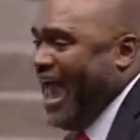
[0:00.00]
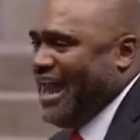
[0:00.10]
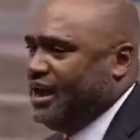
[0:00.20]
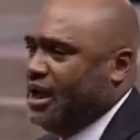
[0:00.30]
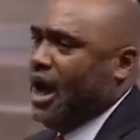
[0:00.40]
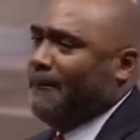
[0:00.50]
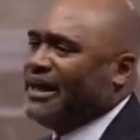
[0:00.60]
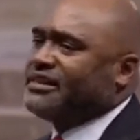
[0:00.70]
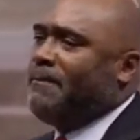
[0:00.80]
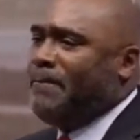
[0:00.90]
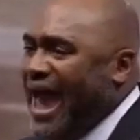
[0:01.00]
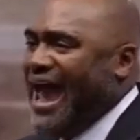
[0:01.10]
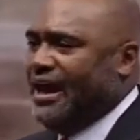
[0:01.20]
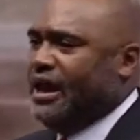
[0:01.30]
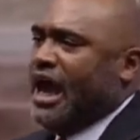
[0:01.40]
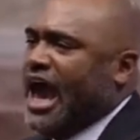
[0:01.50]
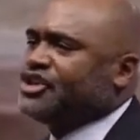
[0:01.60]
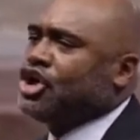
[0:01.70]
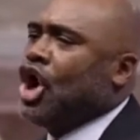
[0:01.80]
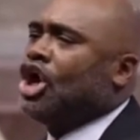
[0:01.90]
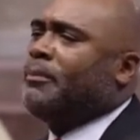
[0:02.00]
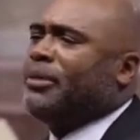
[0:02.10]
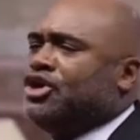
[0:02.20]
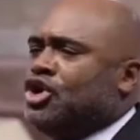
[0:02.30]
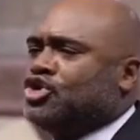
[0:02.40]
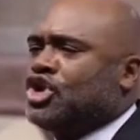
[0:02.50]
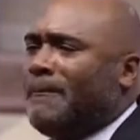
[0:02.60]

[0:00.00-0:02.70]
but the pain isn't going to produce plight.